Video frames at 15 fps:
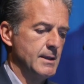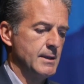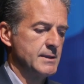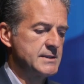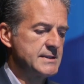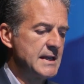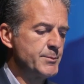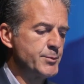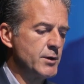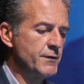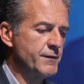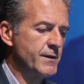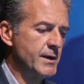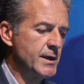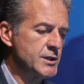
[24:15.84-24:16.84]
Cell
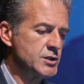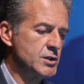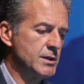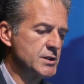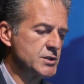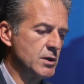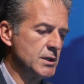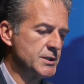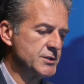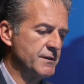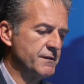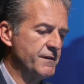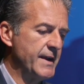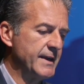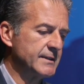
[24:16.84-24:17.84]
proliferation is also
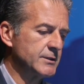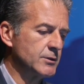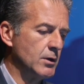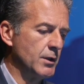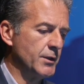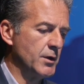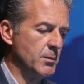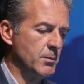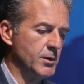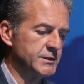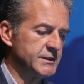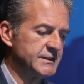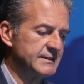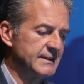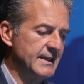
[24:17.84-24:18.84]
affected, although
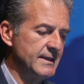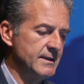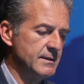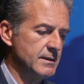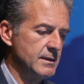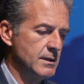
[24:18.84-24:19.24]
modestly.